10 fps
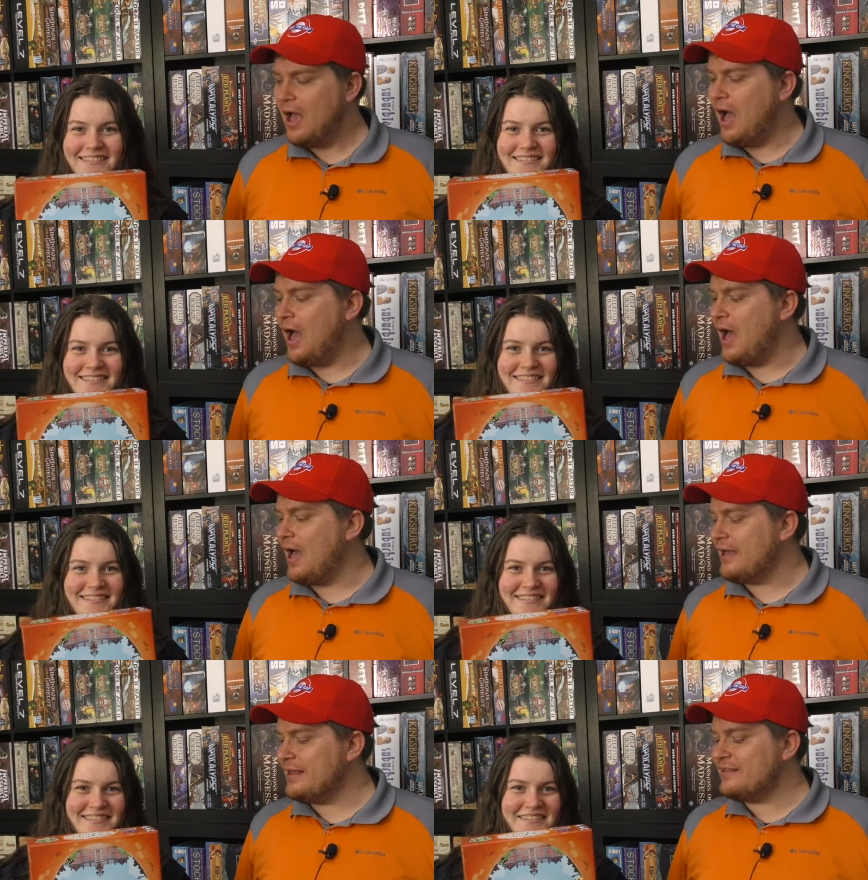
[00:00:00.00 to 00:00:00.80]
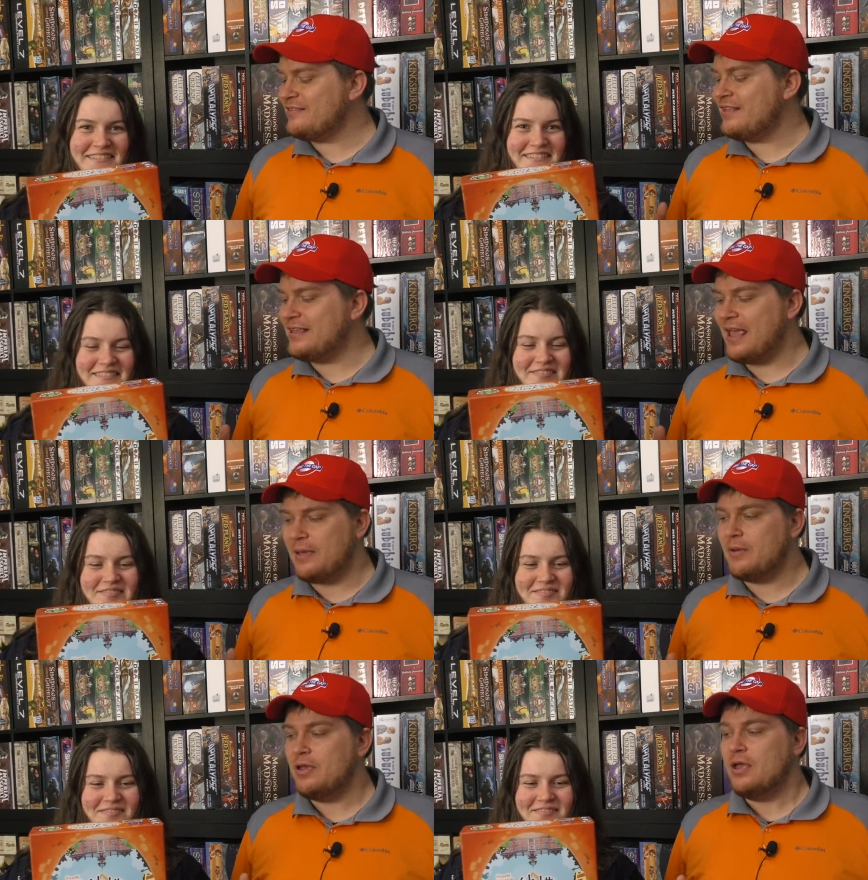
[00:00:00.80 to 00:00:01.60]
Speaker 1: Uh, it is the
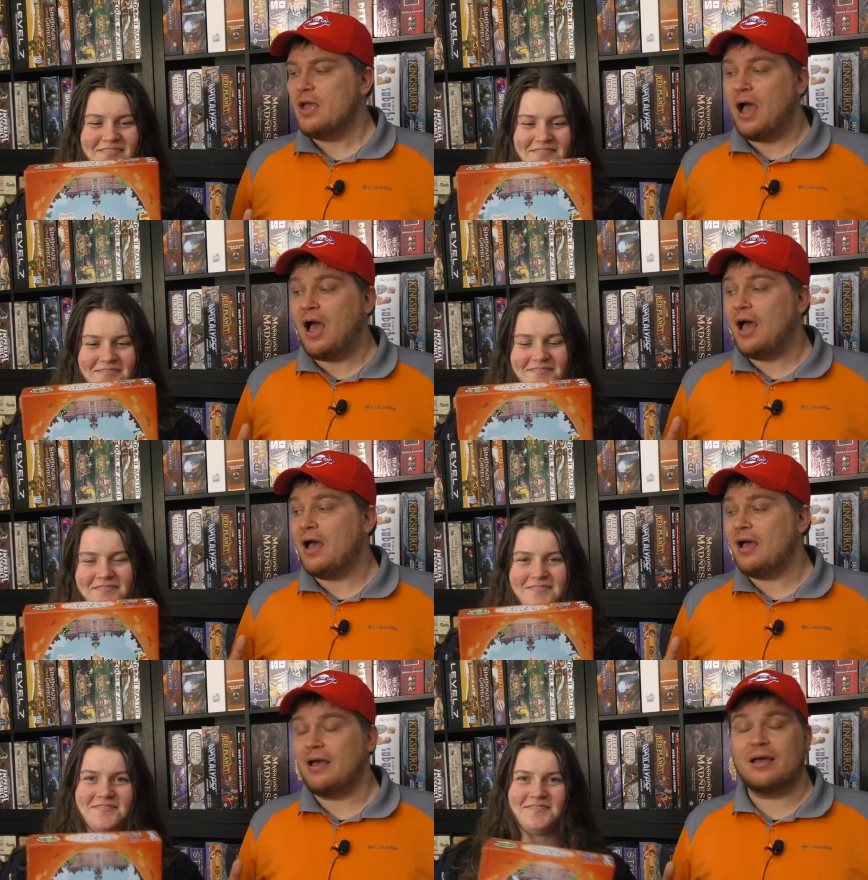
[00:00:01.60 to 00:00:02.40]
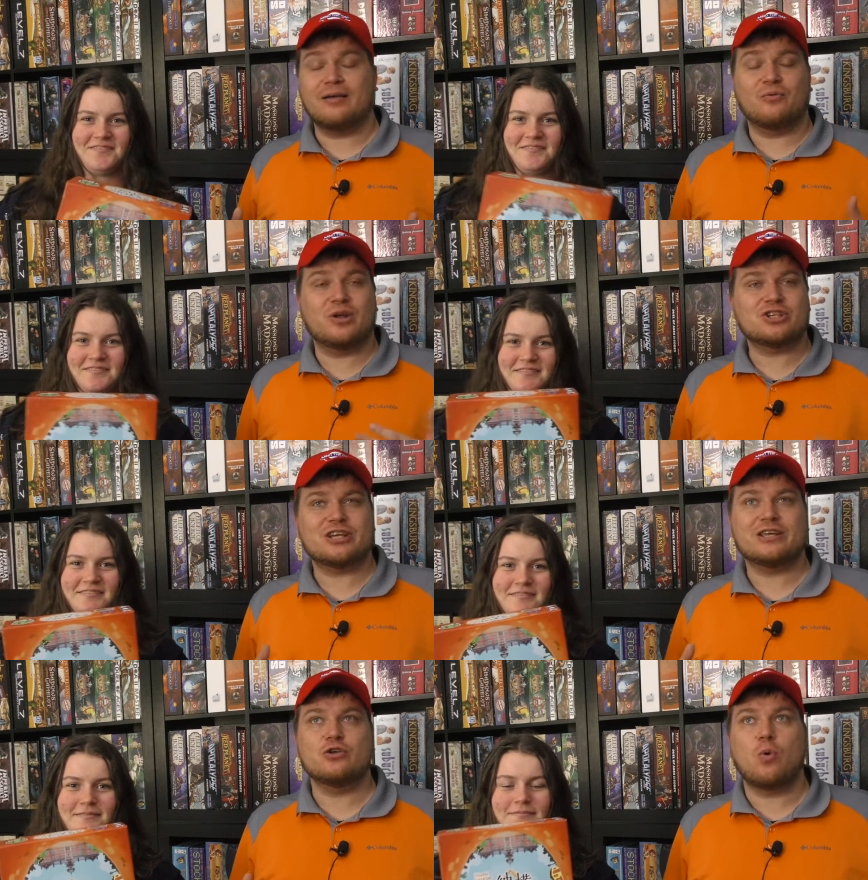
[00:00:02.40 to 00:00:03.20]
game uh, which
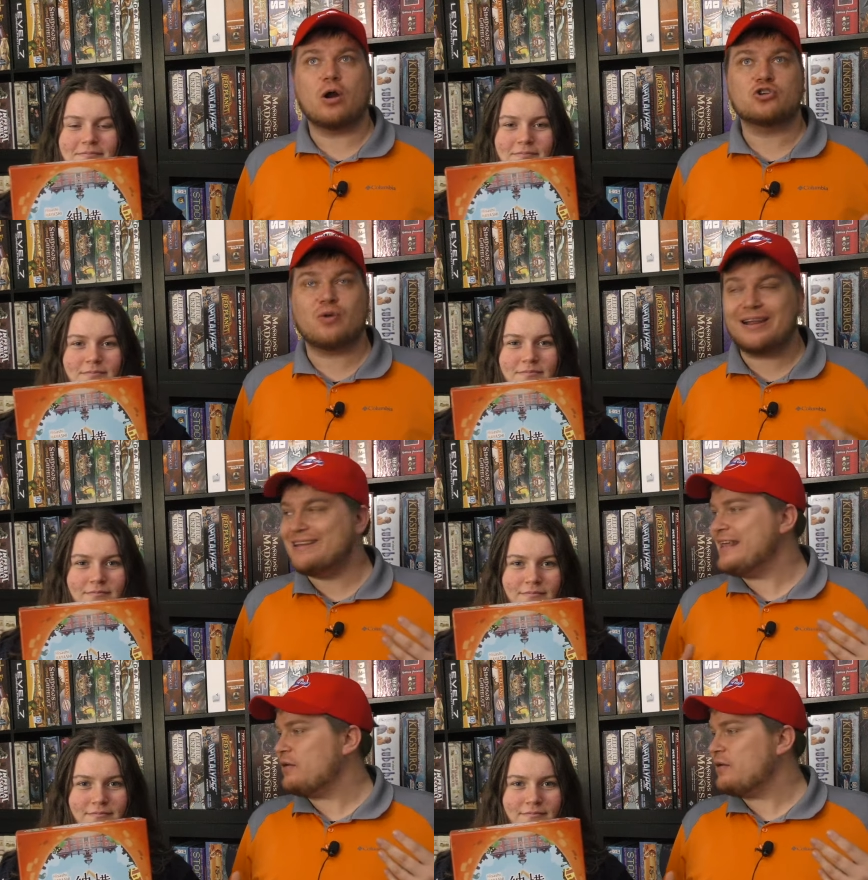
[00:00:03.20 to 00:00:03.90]
you are trying to